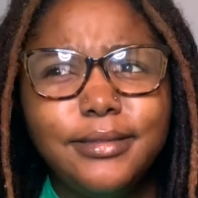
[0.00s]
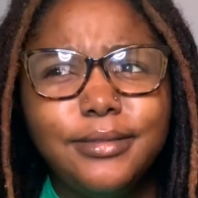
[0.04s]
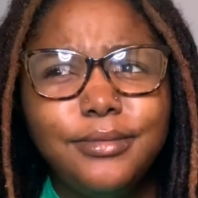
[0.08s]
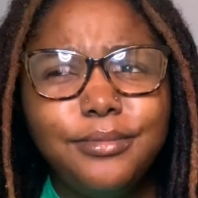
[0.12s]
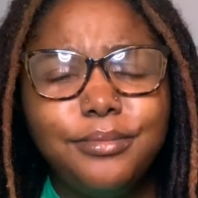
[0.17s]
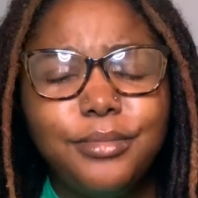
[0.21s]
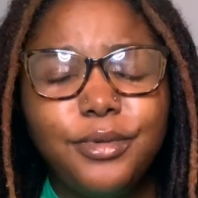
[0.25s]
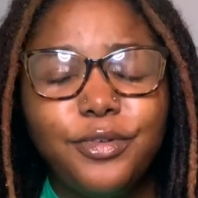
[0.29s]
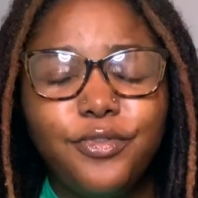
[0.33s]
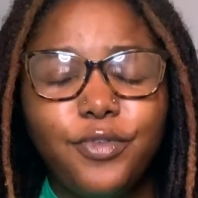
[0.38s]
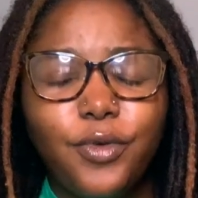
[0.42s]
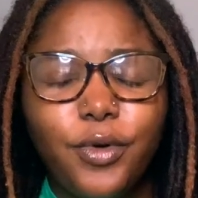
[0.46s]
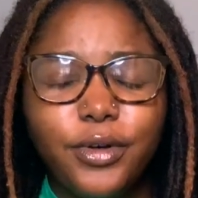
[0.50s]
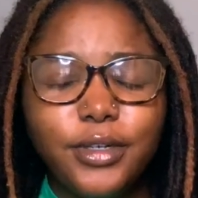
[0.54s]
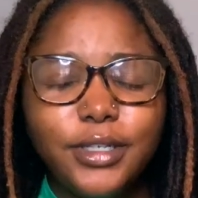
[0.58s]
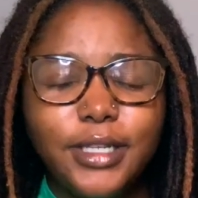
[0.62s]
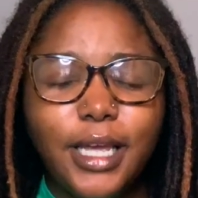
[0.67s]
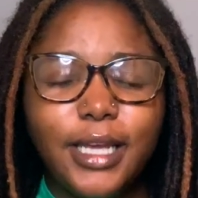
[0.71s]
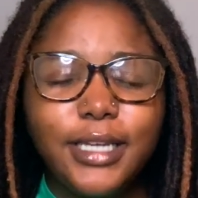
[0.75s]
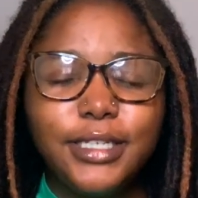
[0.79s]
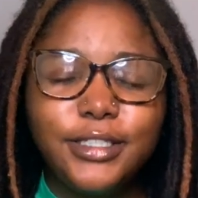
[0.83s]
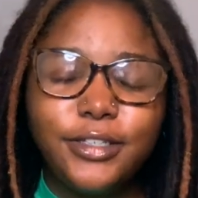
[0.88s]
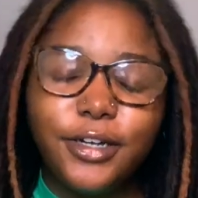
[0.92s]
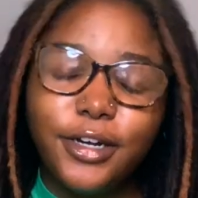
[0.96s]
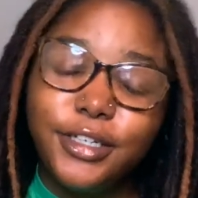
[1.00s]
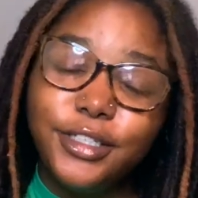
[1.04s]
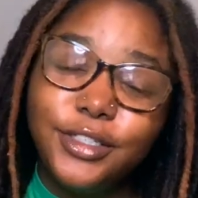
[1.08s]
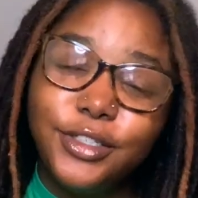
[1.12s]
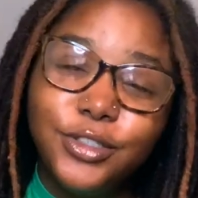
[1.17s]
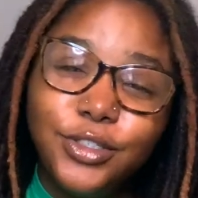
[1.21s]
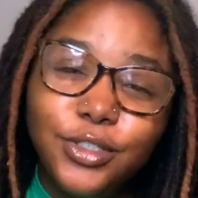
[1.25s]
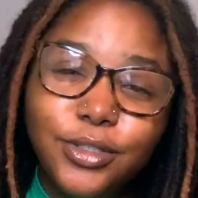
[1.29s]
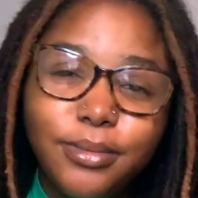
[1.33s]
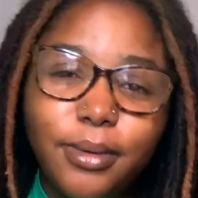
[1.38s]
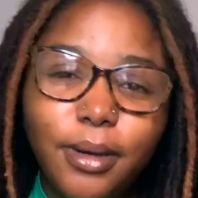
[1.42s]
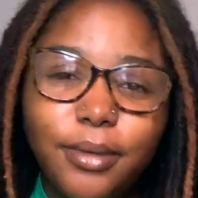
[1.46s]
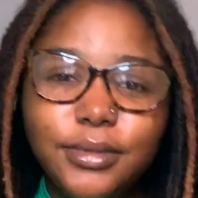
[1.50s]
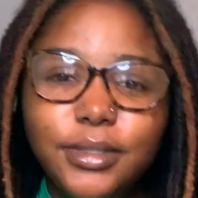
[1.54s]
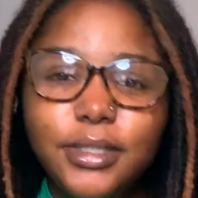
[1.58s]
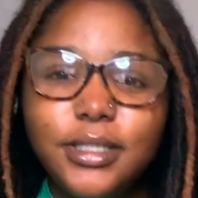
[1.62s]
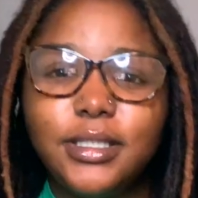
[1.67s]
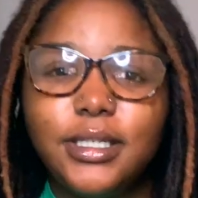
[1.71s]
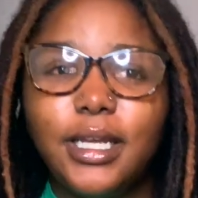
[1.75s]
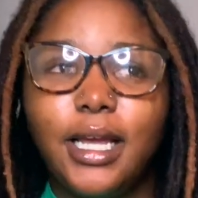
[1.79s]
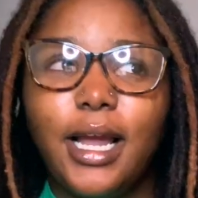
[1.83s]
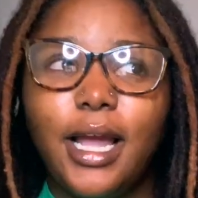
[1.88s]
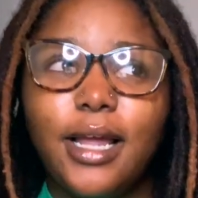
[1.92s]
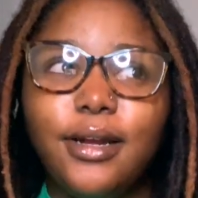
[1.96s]
Before like starting YouTube, I was
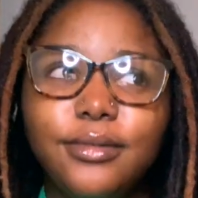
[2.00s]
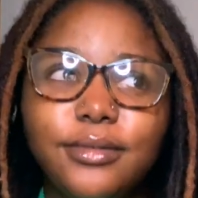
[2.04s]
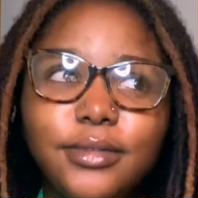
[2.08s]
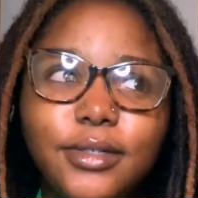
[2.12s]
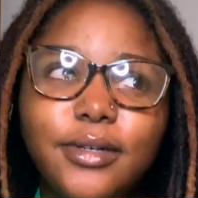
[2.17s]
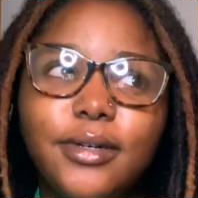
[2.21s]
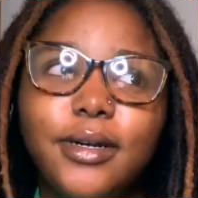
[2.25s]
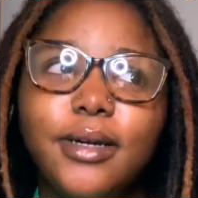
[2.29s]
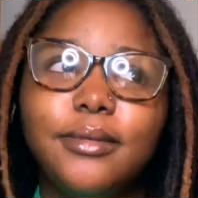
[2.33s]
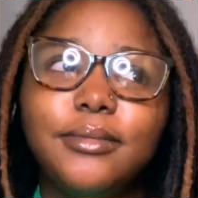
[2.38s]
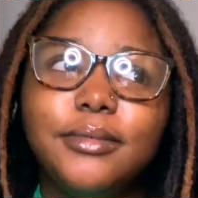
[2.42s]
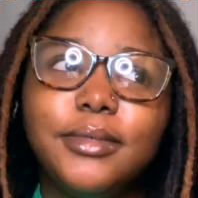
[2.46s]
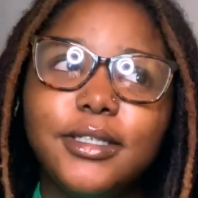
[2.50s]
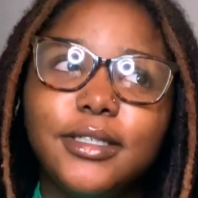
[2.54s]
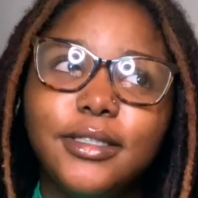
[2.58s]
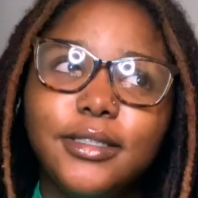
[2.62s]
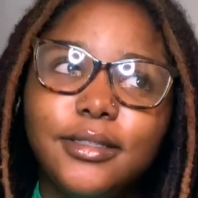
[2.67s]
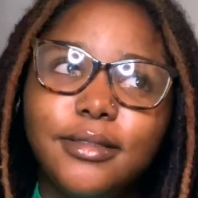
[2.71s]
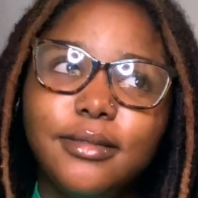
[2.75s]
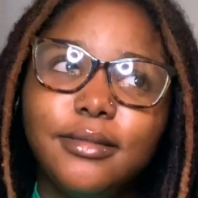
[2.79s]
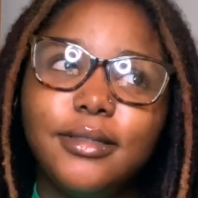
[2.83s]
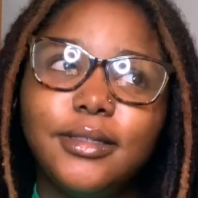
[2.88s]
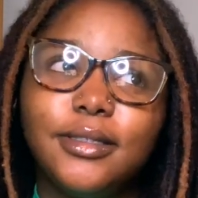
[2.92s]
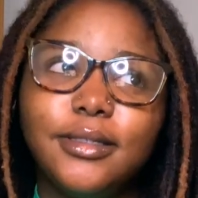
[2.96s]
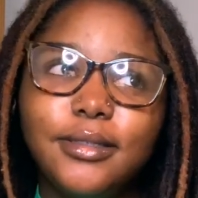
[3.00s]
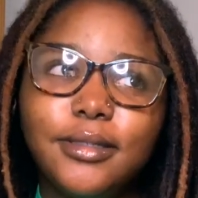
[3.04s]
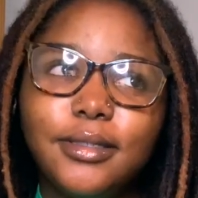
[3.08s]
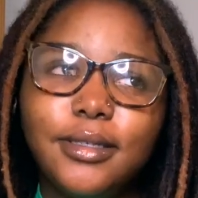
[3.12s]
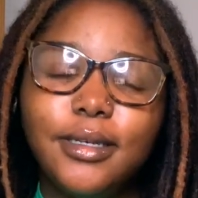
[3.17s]
just like, I don't know how I'm gonna do this.